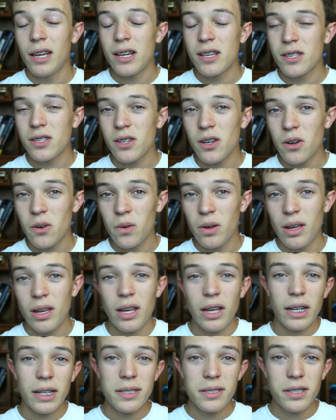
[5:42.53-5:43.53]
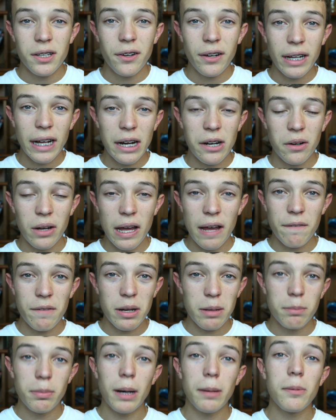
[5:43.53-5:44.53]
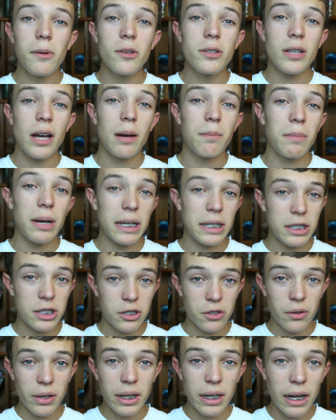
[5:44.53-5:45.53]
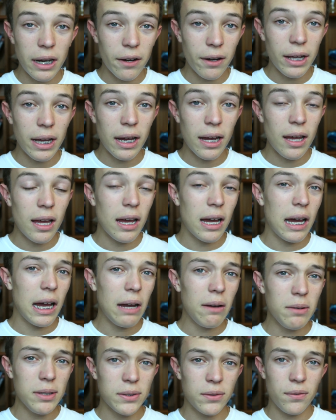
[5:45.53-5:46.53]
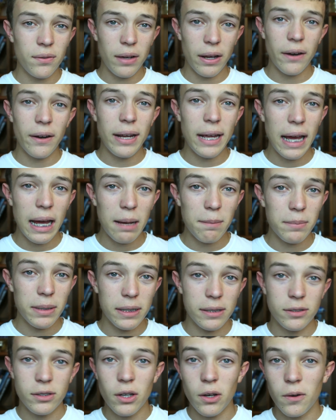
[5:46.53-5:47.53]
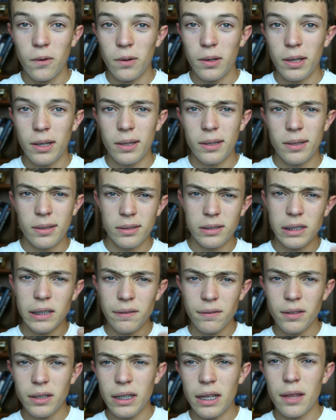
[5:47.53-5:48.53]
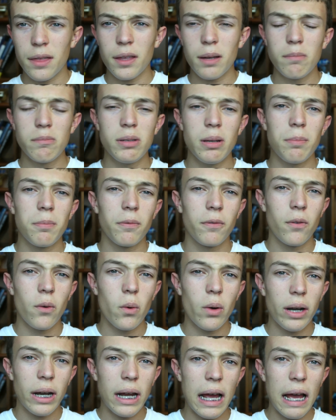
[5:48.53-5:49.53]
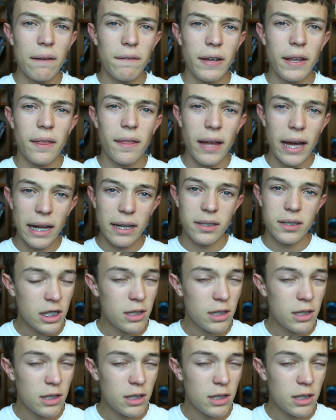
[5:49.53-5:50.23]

So considering I don't have any bubbles on my screen area, I was very happy. So definitely a thumbs up for having that.